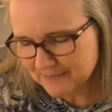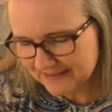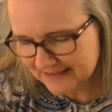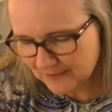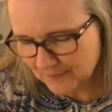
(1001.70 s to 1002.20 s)
but
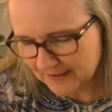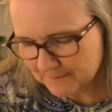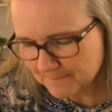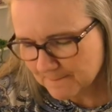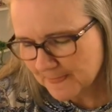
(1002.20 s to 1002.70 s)
anyway,
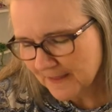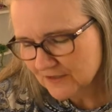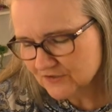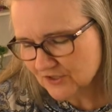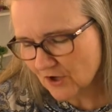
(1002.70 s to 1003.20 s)

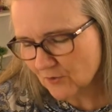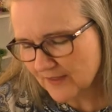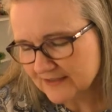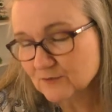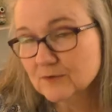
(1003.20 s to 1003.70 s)
so
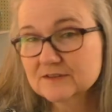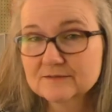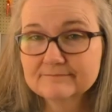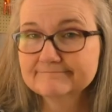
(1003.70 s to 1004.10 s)
that's what,